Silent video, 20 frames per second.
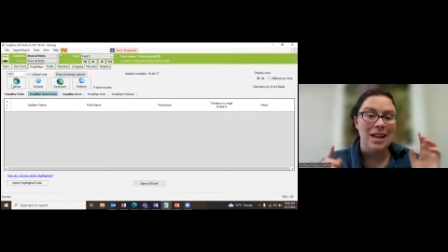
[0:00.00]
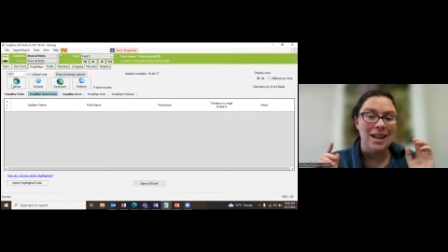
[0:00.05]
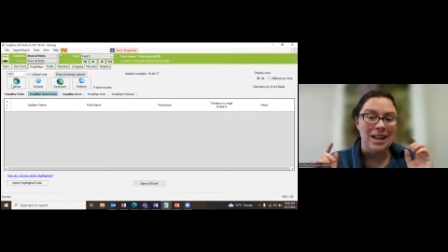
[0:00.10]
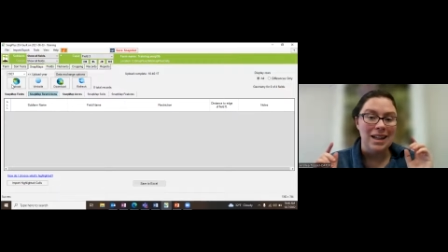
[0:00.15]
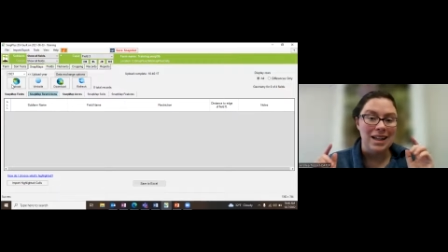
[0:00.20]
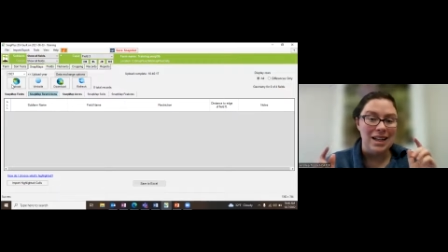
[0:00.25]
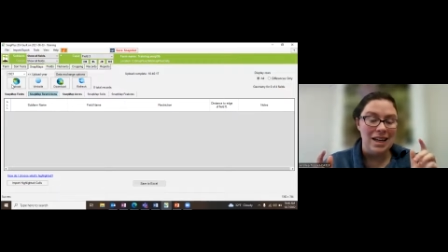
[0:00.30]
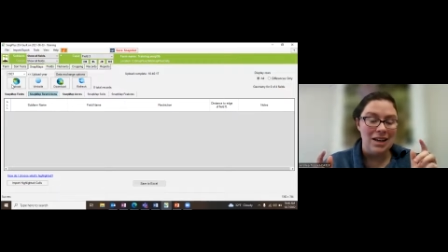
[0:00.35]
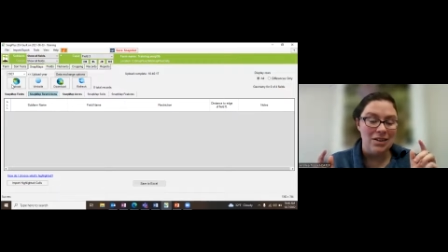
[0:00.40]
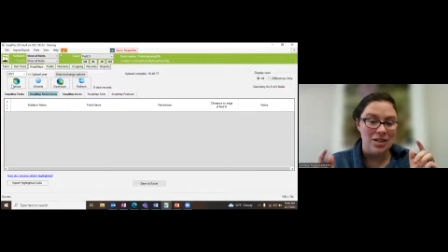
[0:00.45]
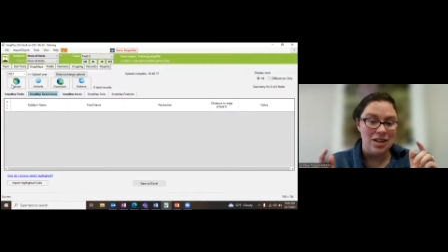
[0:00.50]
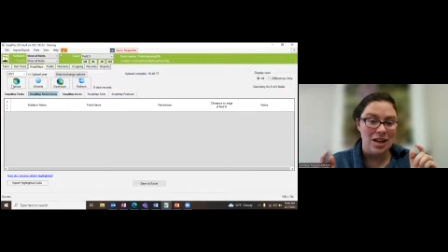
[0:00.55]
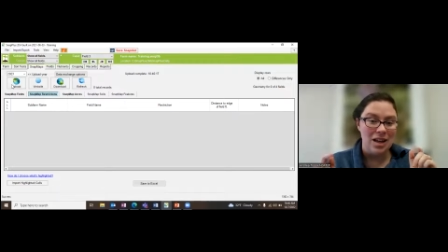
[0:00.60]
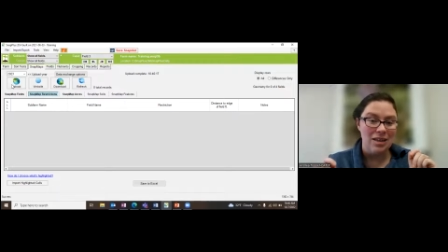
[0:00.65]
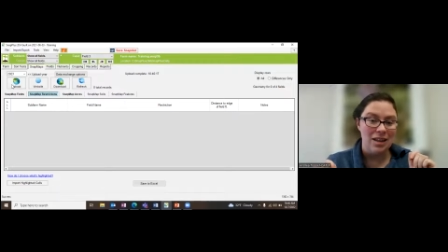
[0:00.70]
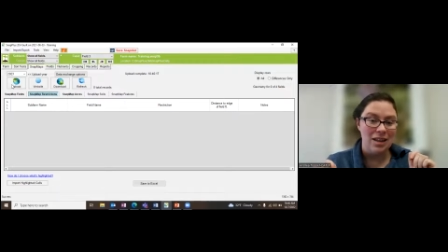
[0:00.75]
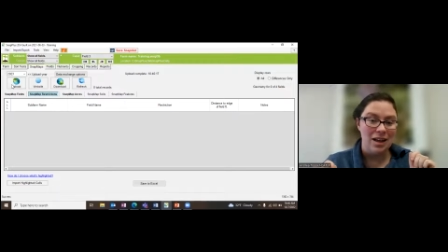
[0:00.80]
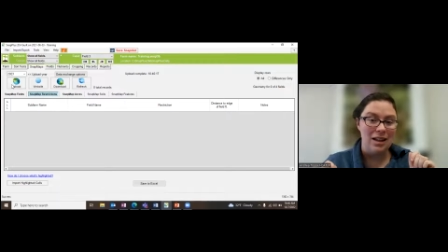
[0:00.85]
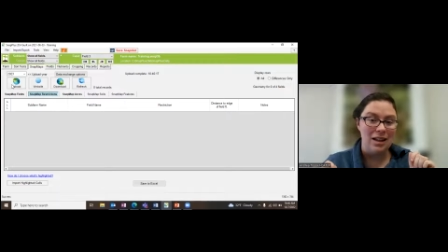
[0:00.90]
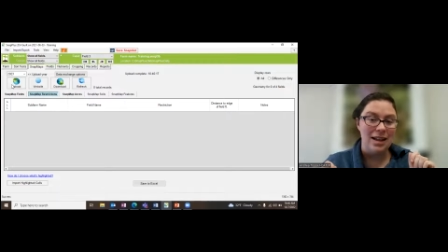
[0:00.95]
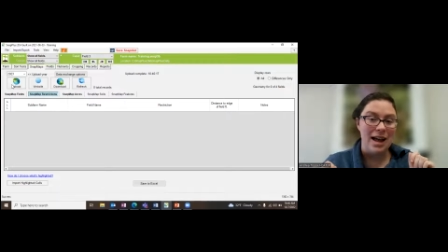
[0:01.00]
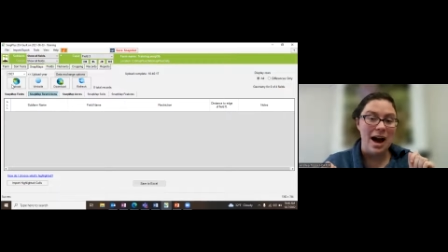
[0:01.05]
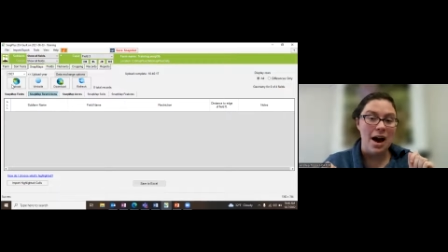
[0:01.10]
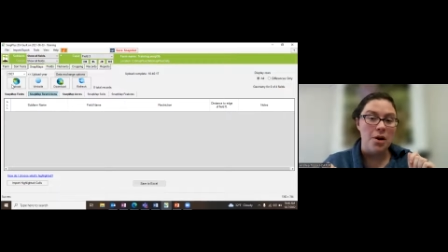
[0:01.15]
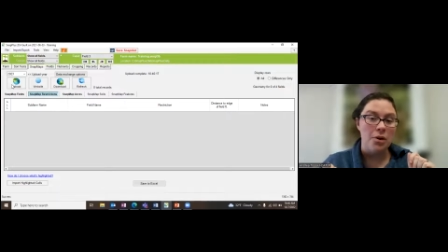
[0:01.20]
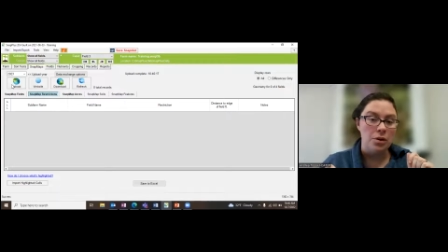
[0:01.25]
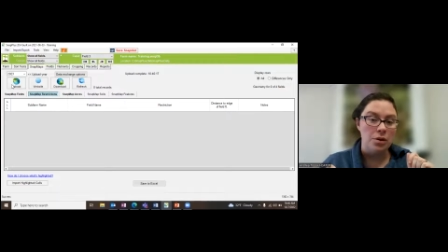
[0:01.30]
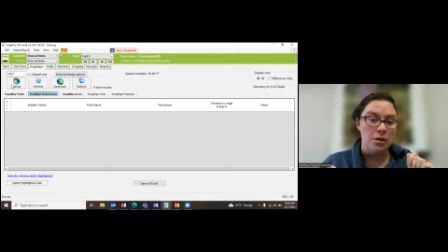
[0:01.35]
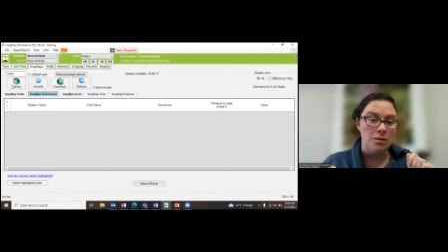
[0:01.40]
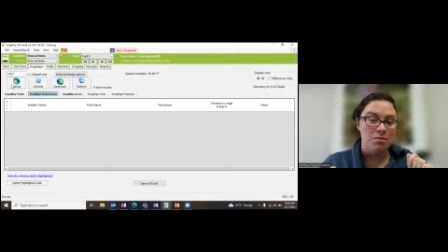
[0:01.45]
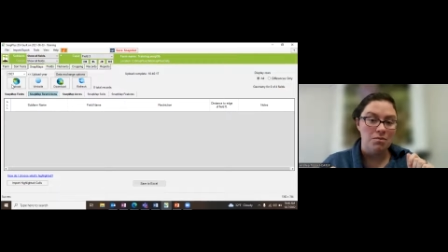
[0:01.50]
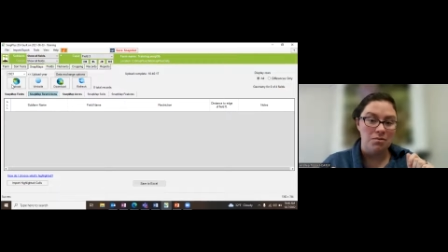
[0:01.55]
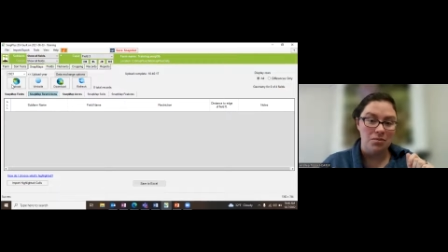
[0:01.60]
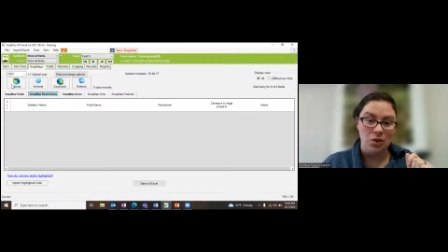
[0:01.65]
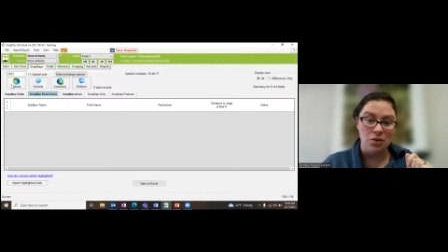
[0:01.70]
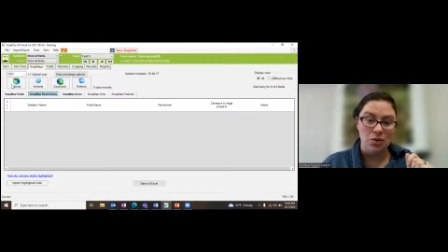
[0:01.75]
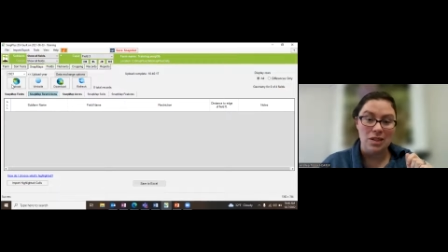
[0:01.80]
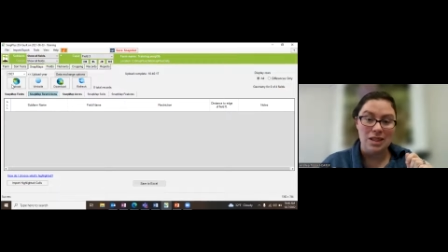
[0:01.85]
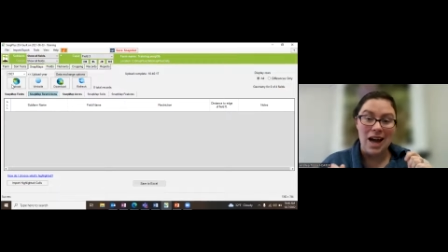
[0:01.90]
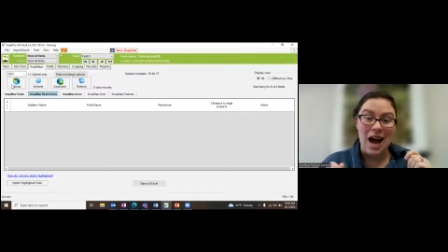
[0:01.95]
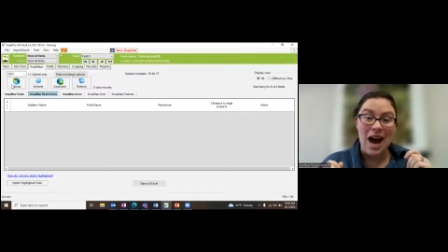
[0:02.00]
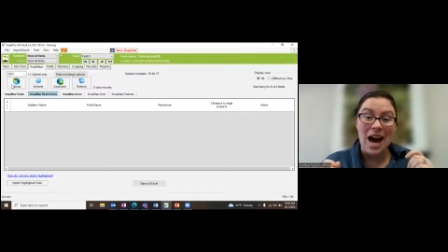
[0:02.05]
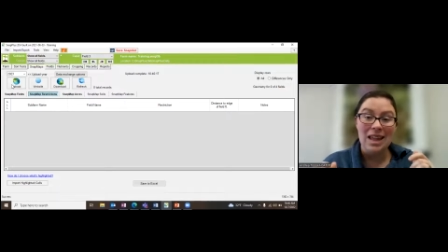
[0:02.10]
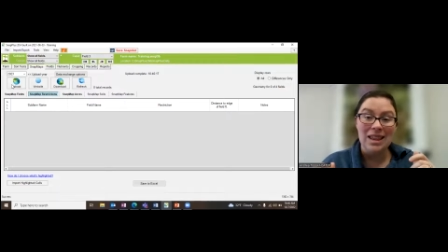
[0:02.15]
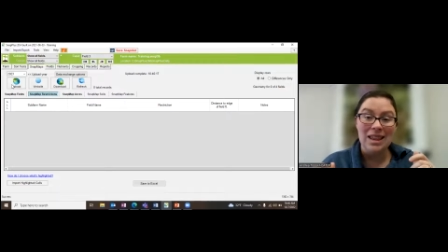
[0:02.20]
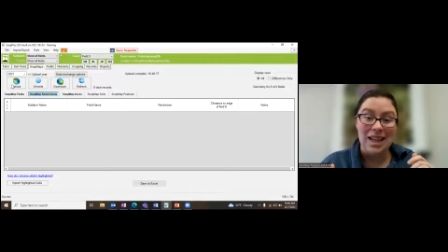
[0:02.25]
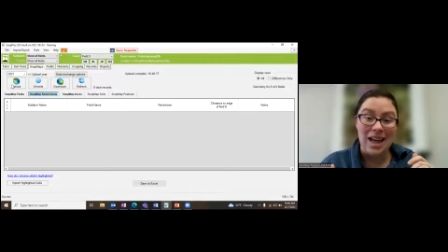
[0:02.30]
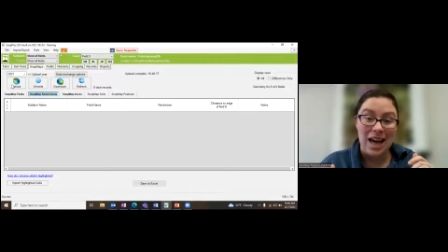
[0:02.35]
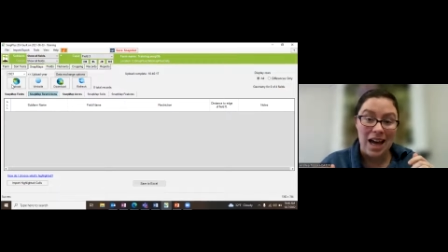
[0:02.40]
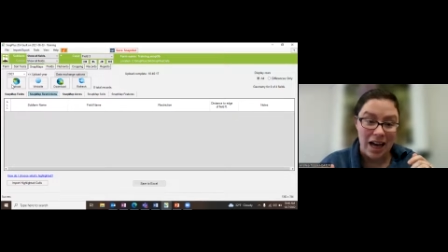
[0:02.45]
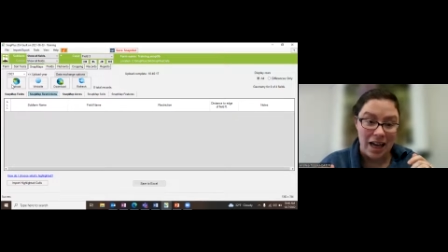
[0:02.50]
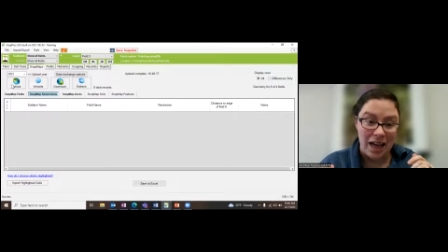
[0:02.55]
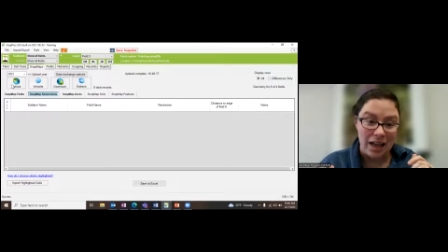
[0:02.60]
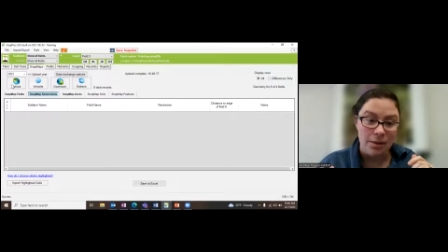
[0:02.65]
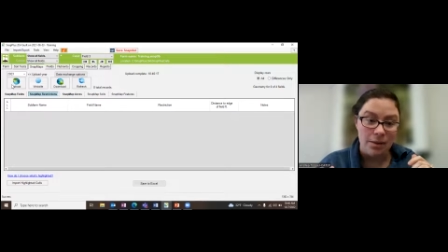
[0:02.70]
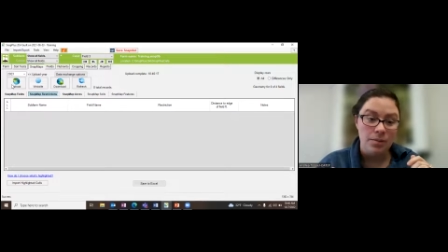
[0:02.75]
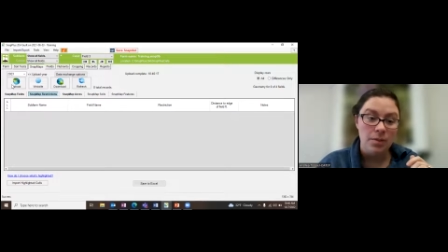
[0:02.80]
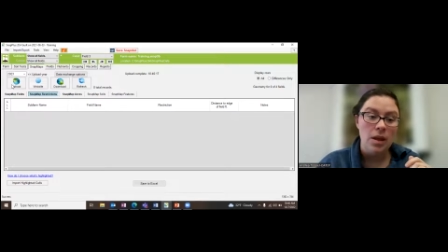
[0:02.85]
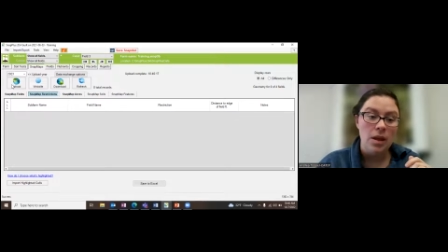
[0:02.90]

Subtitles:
lives on the cloud, so it's online.